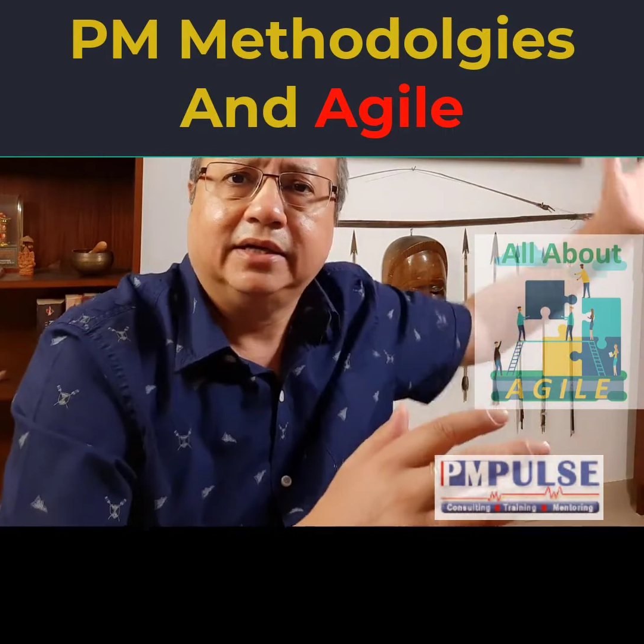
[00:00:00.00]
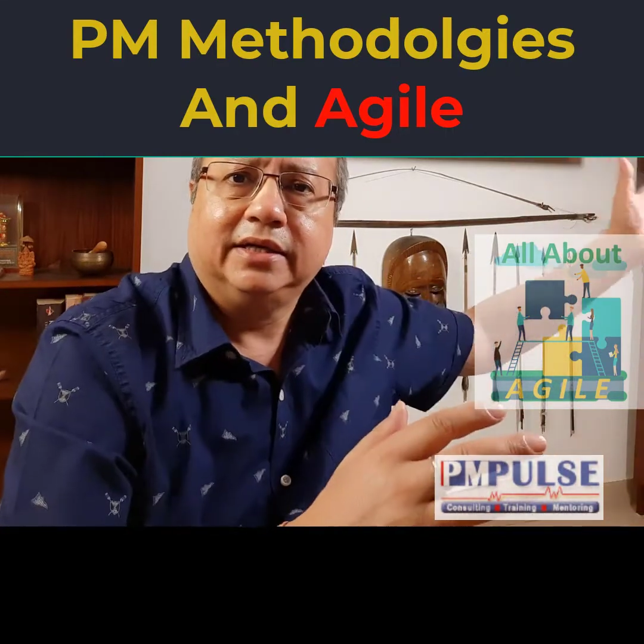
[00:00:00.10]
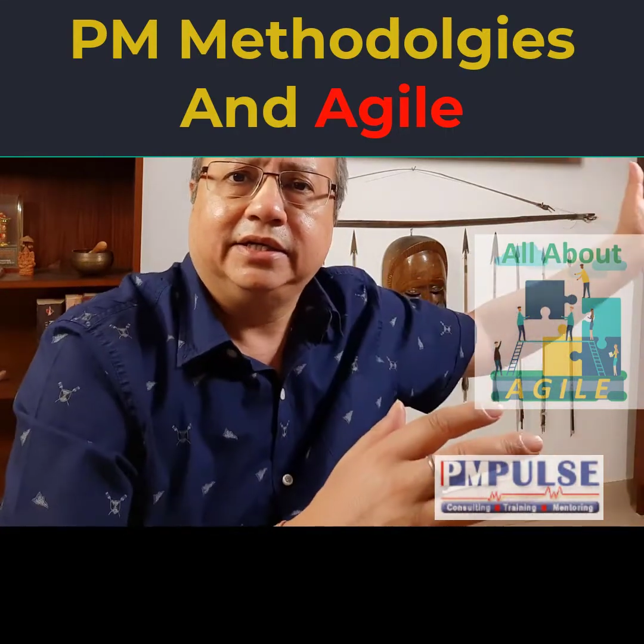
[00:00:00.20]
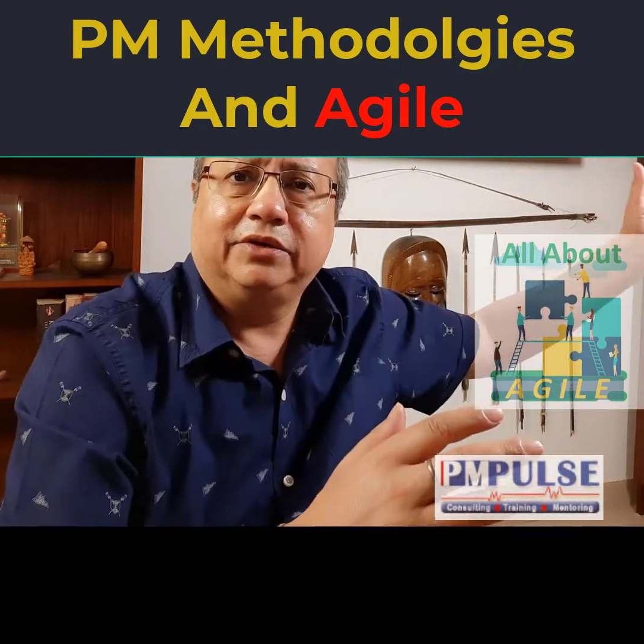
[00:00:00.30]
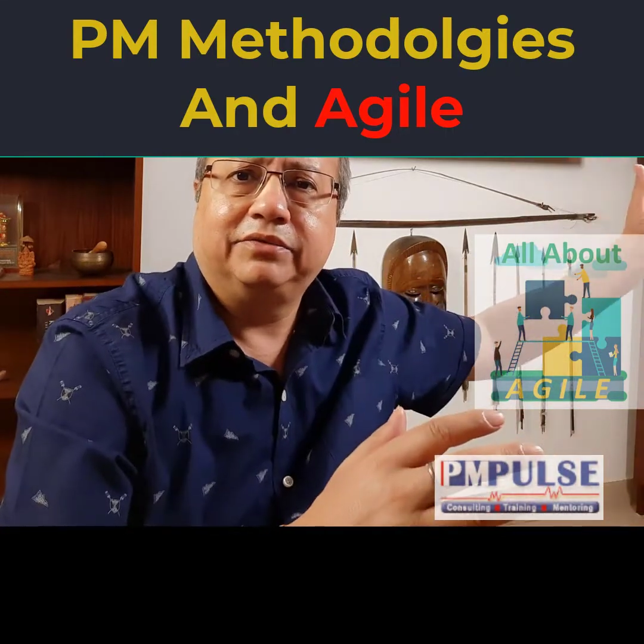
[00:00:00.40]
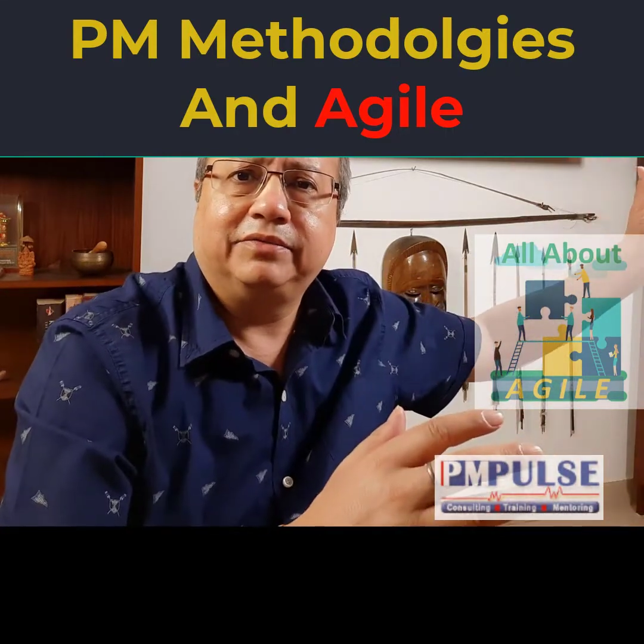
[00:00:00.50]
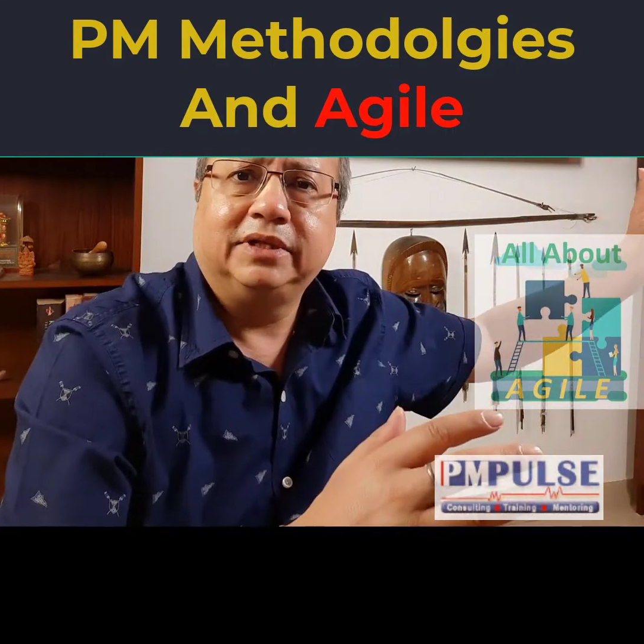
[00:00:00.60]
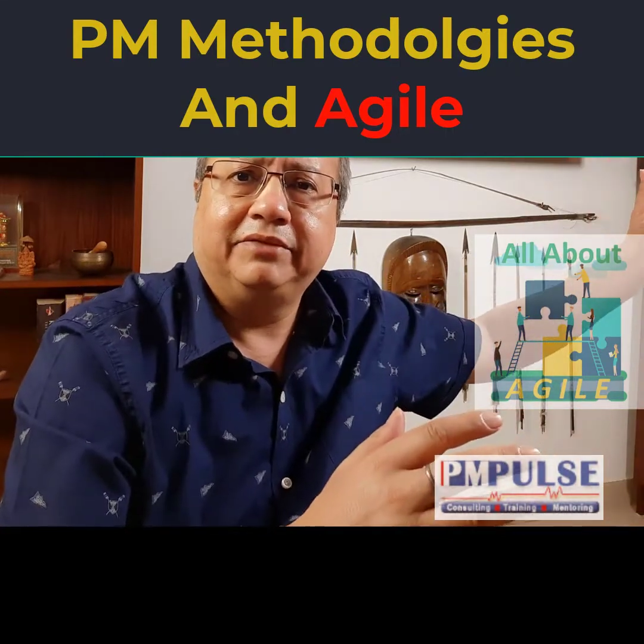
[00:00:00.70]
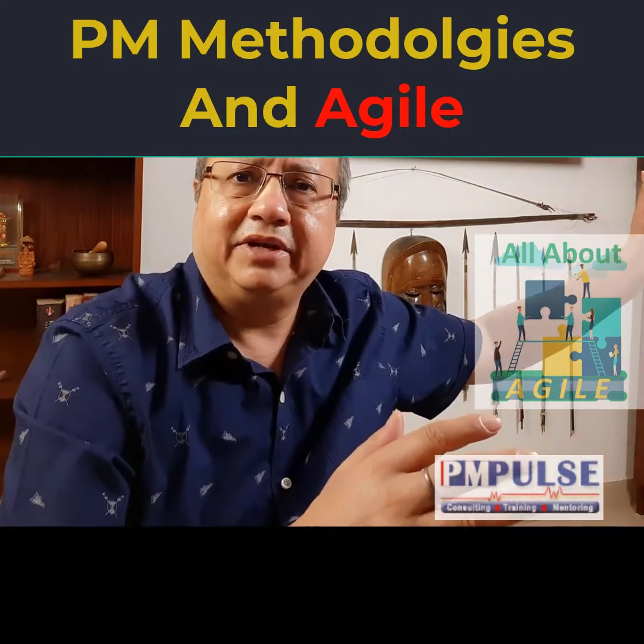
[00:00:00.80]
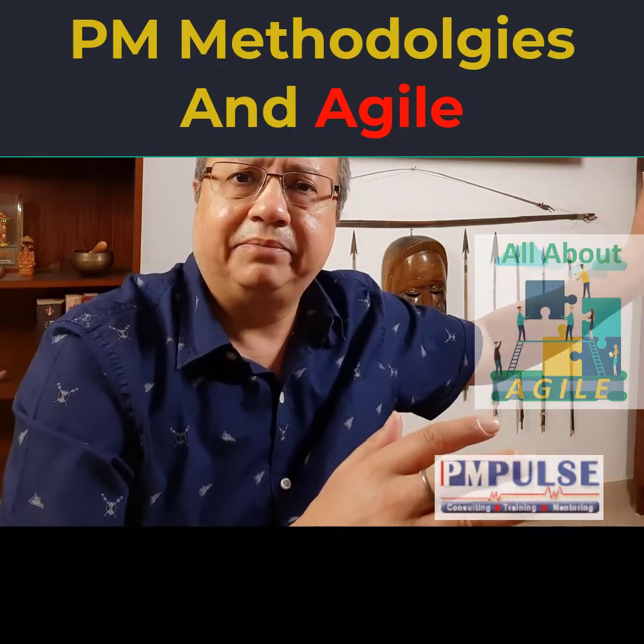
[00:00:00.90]
in
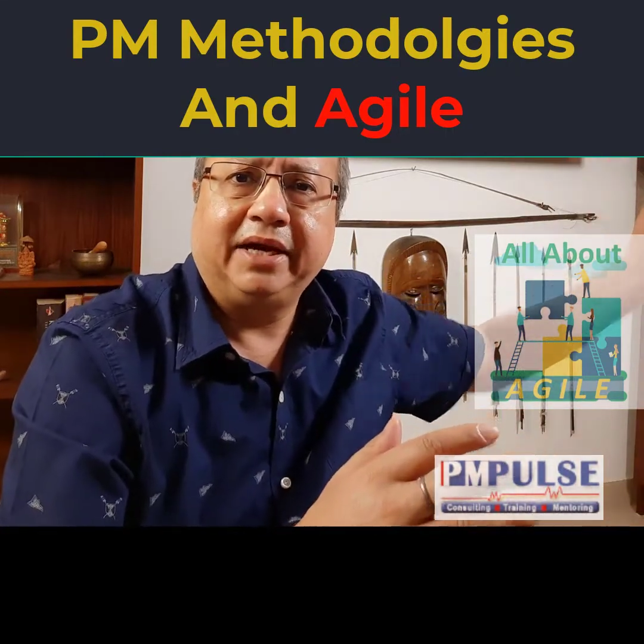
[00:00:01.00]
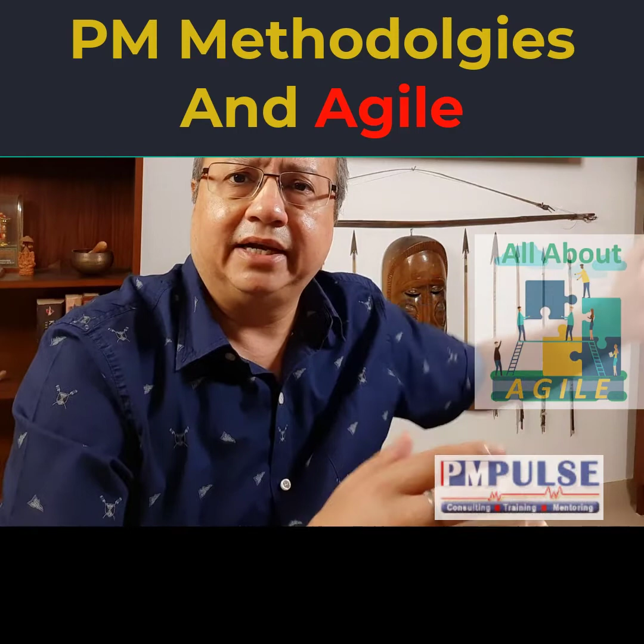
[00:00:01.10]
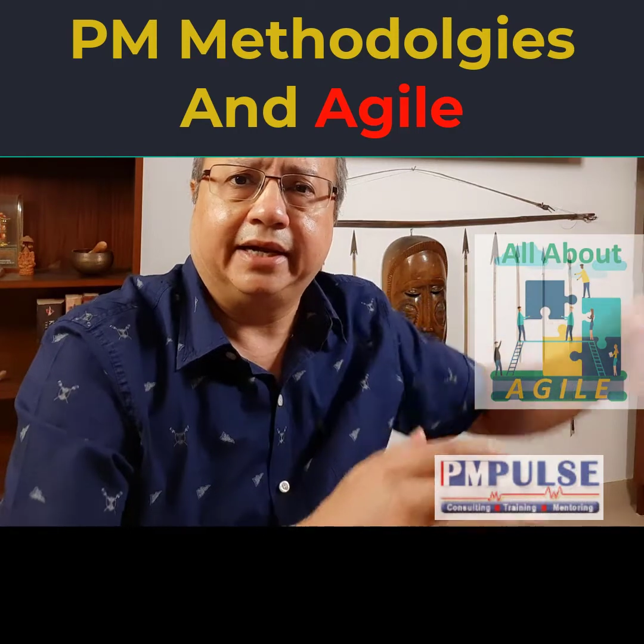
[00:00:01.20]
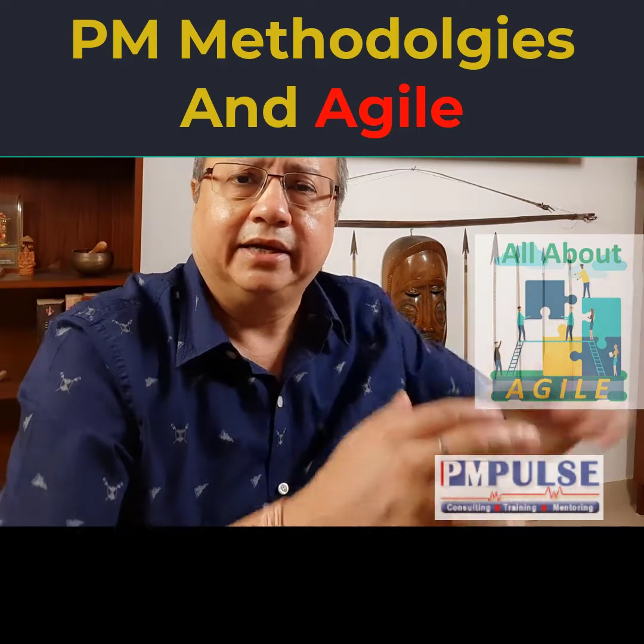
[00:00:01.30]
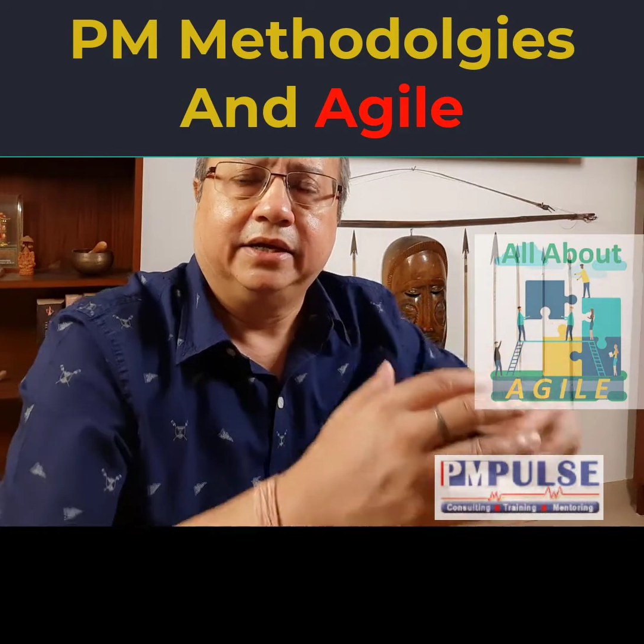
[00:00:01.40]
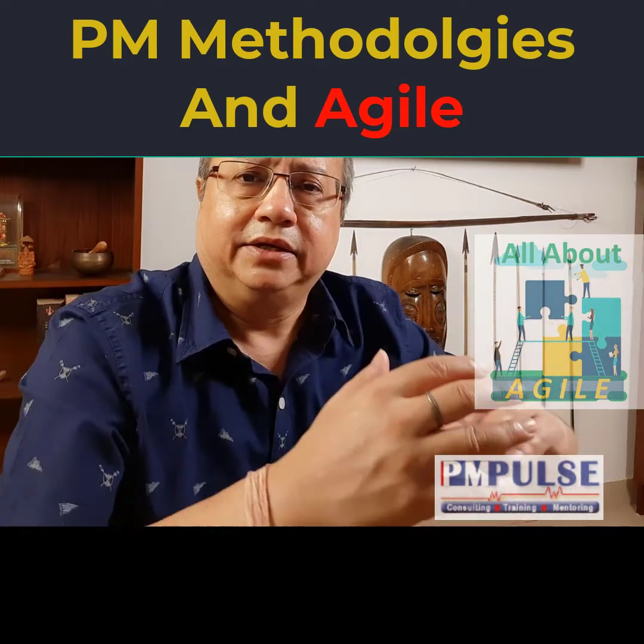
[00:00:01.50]
the very beginning.